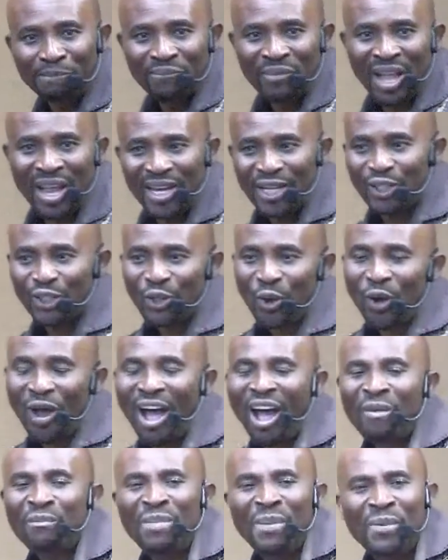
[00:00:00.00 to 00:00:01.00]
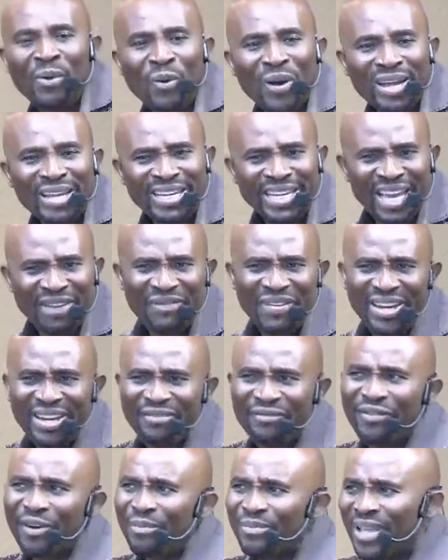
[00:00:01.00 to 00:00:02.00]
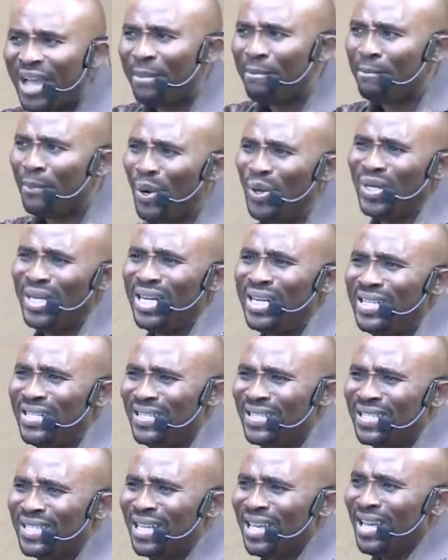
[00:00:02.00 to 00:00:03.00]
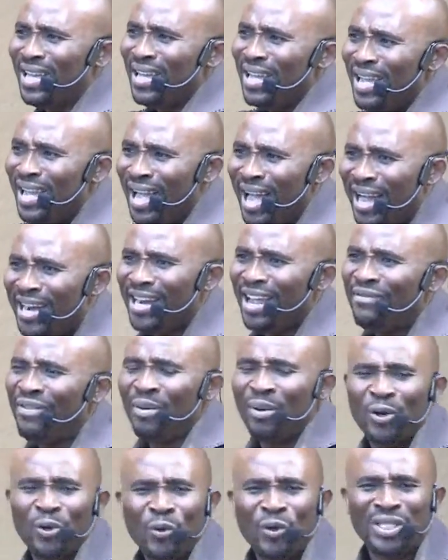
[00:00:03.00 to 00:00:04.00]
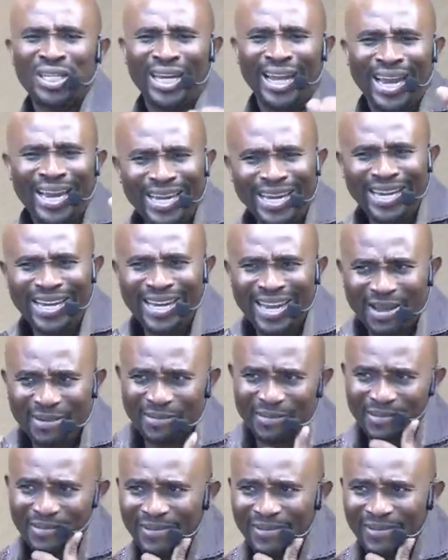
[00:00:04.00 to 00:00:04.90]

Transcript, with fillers: And he saw how people were giving from their abundance and everybody was hailing them.